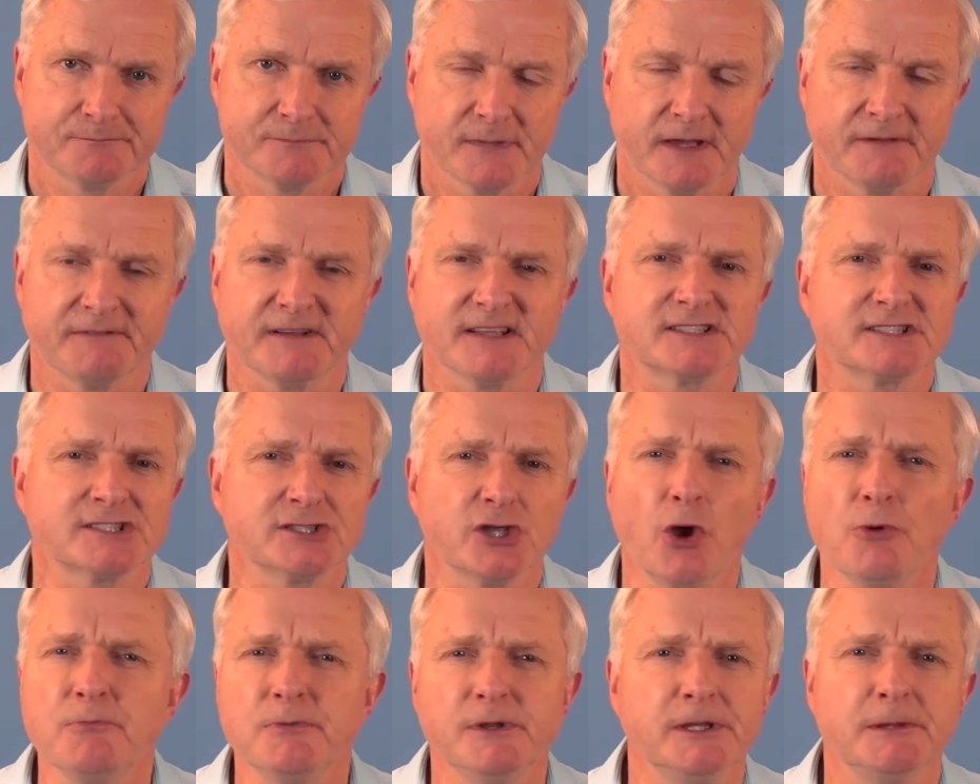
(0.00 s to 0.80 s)
I've had
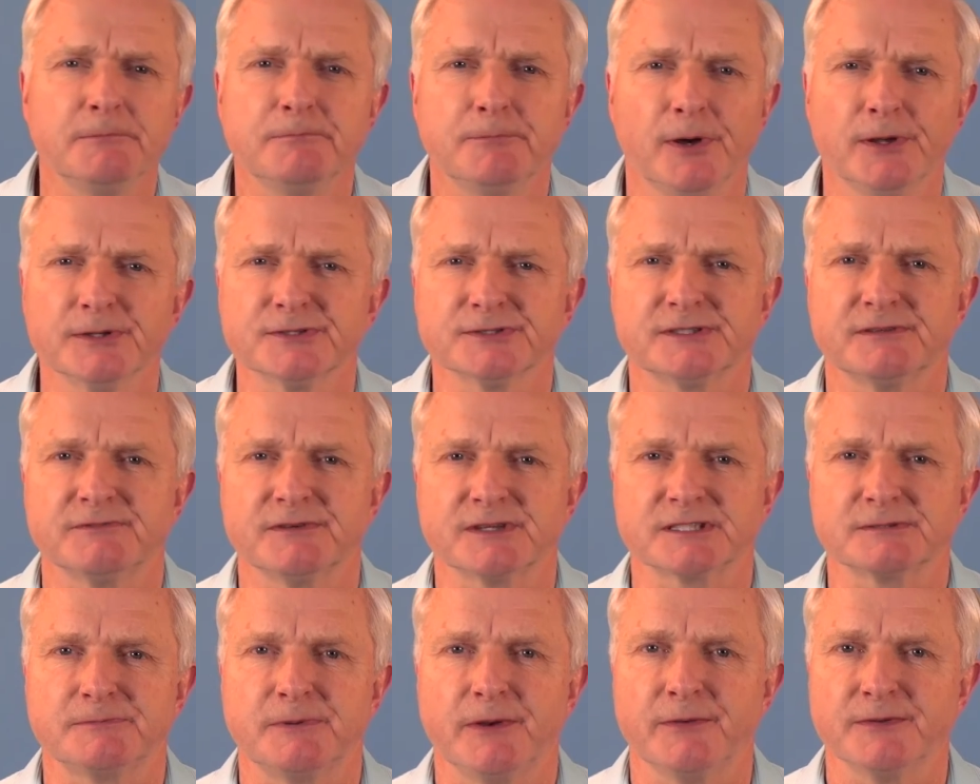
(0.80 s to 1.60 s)
so many positive
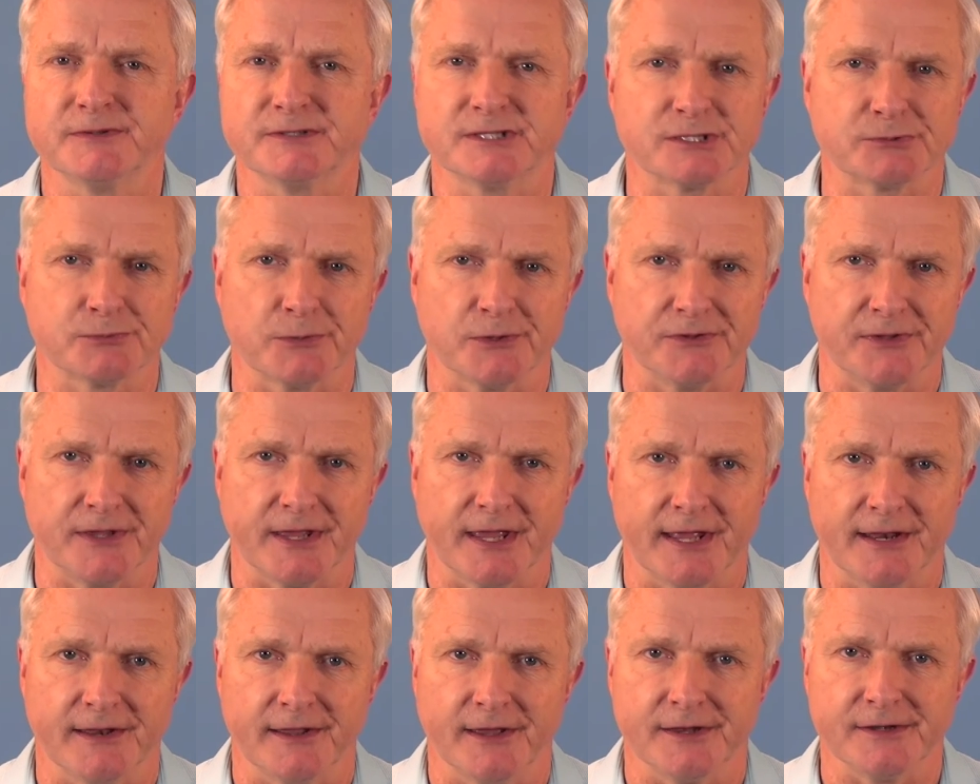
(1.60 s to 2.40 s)
experiences with the
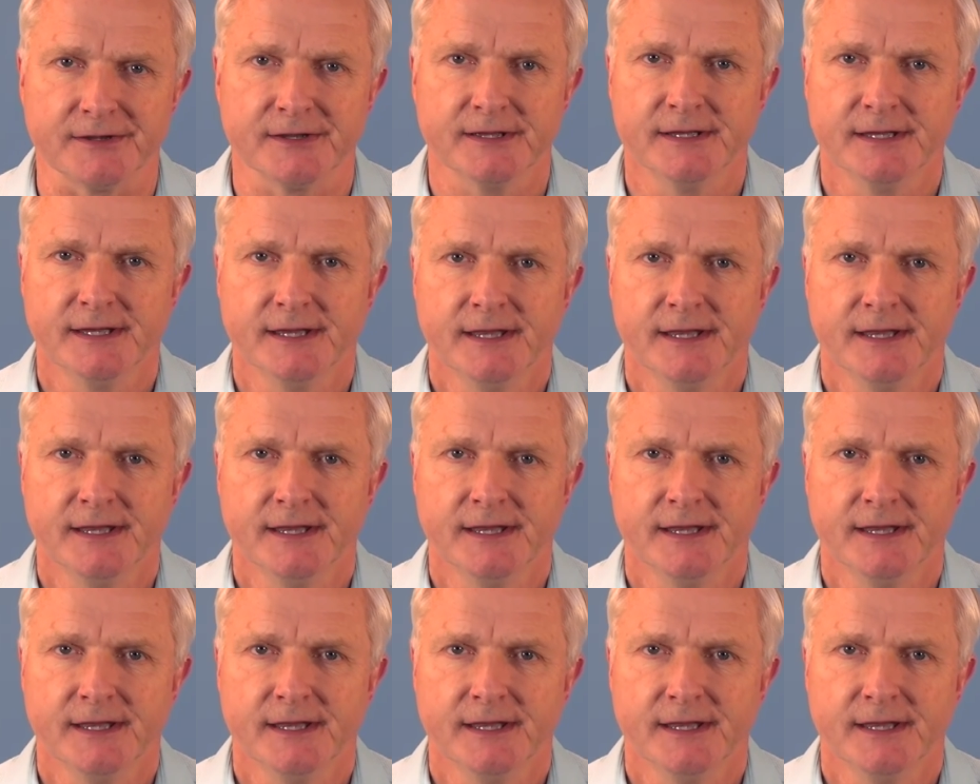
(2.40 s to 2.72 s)
airline,